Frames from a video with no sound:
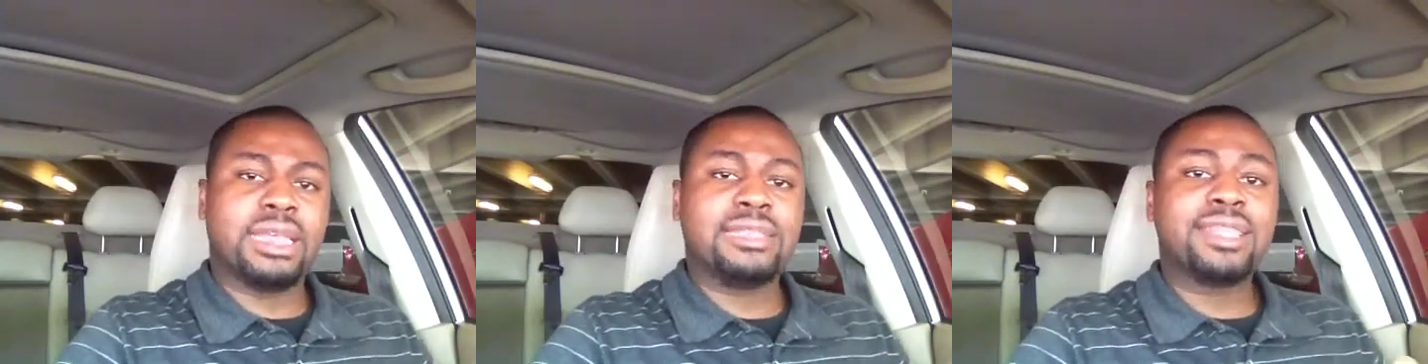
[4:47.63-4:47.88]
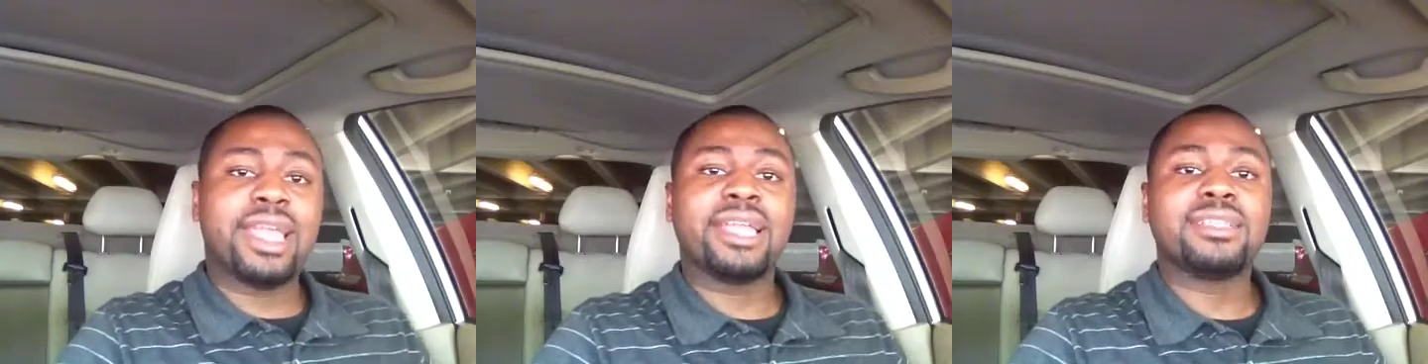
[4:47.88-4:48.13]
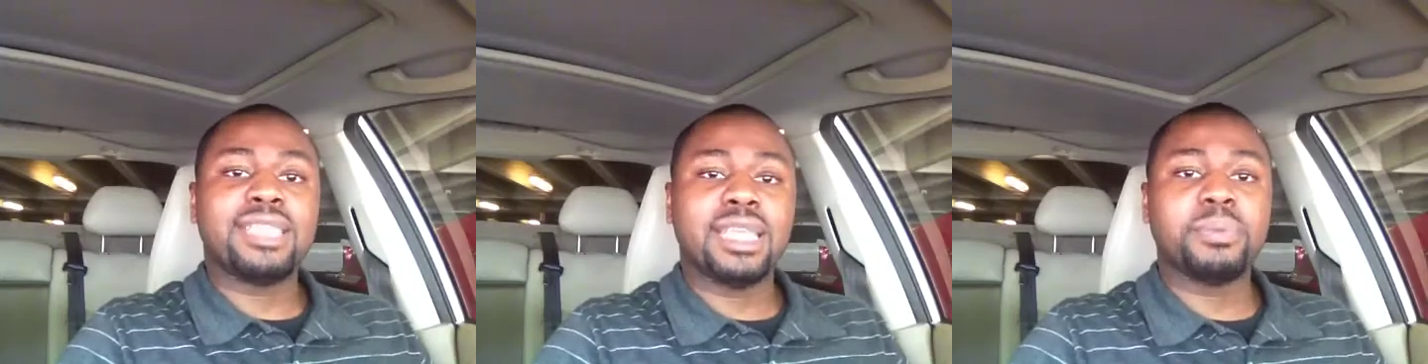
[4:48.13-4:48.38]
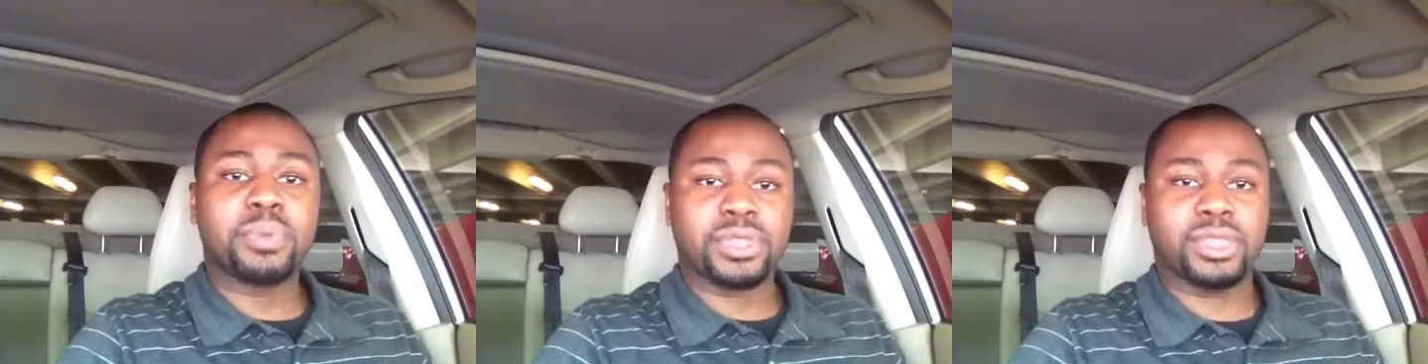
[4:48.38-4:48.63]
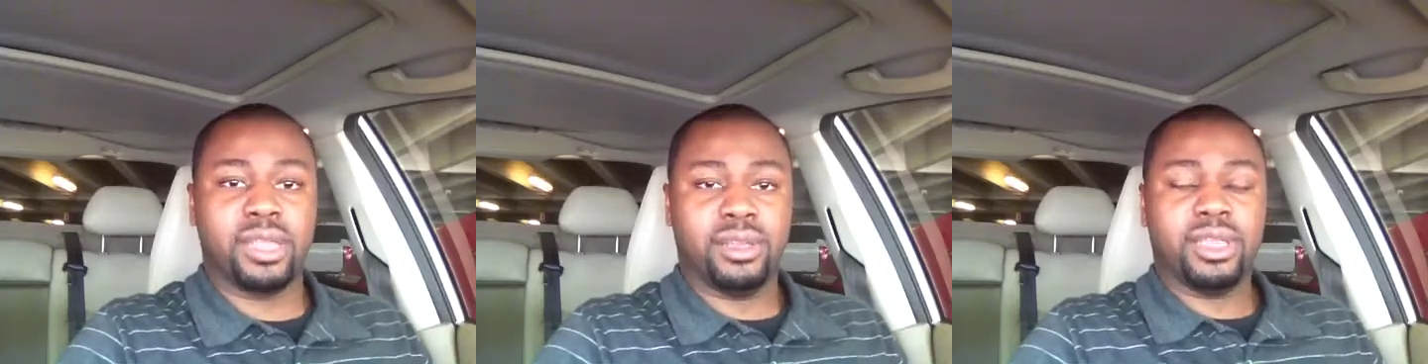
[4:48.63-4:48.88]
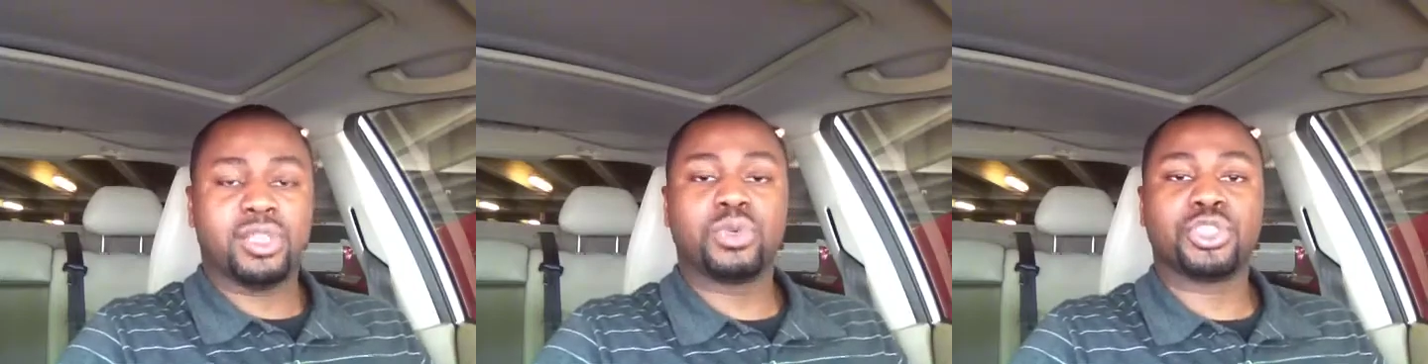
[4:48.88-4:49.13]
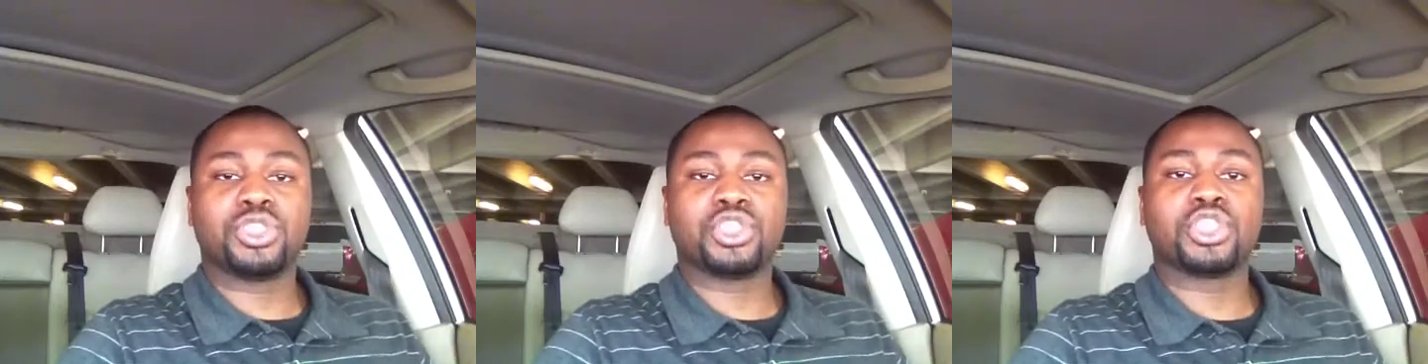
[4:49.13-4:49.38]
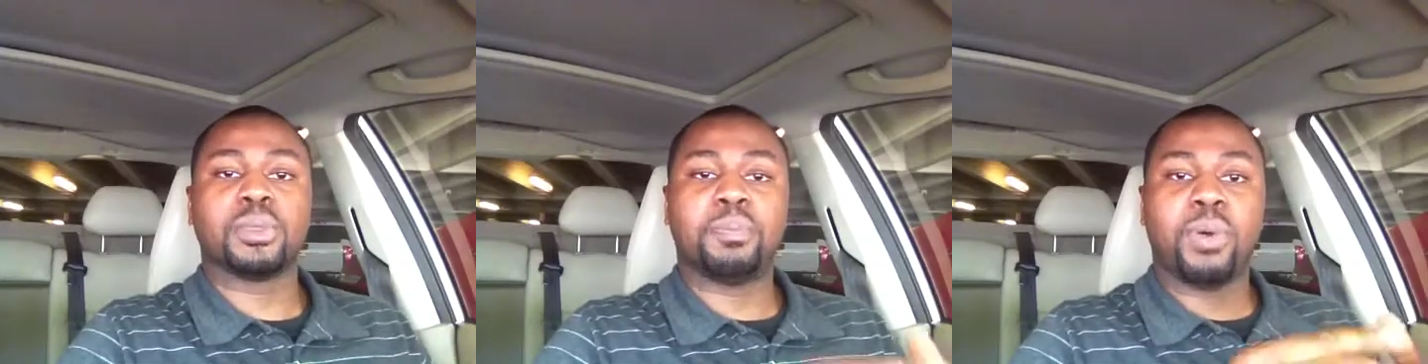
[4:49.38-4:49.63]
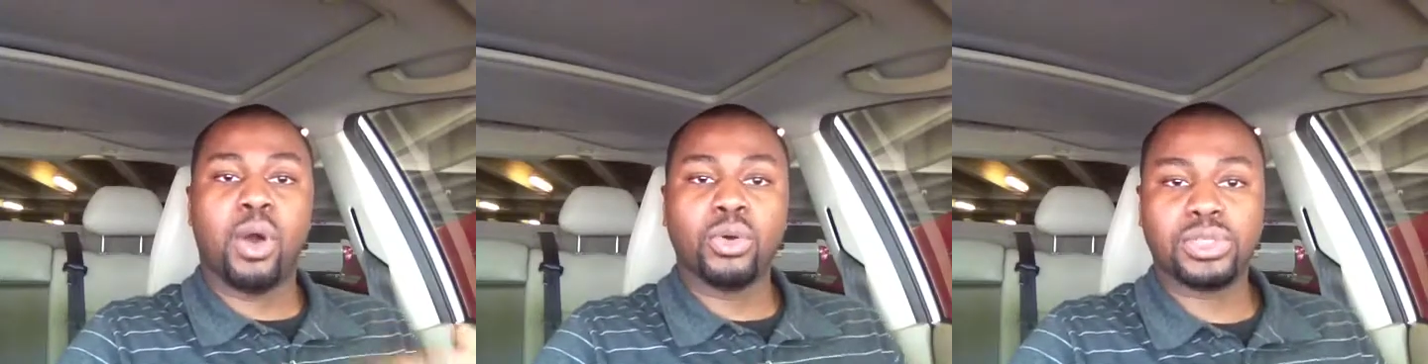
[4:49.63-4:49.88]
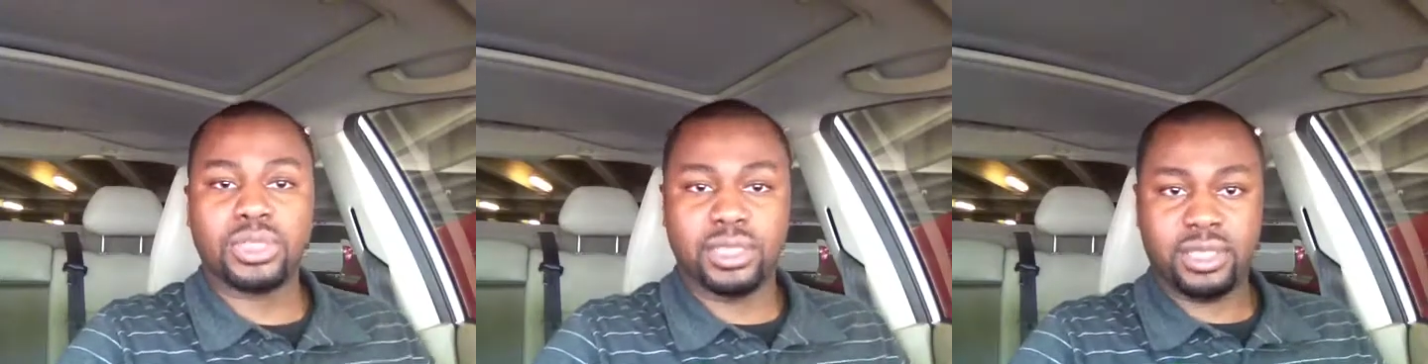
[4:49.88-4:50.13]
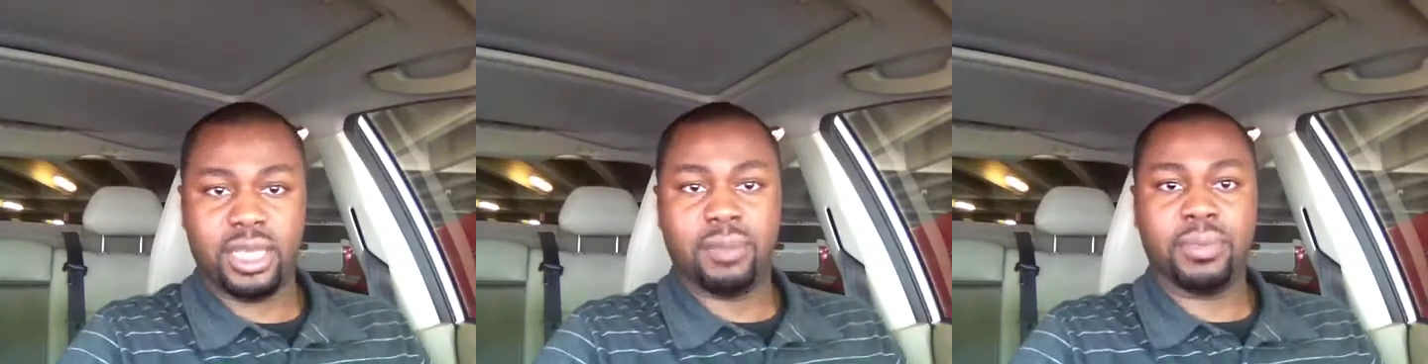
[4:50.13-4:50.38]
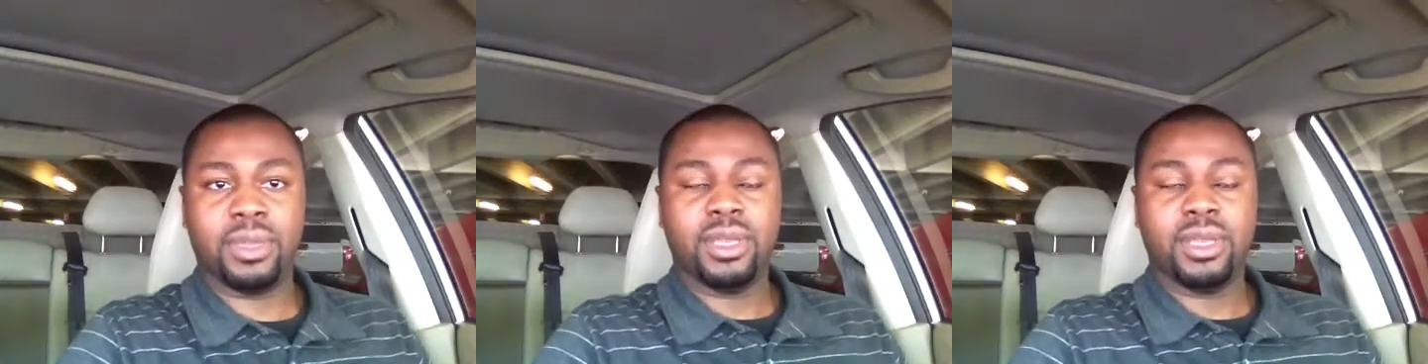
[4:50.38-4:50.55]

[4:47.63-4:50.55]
is 18% is what you're supposed to tip.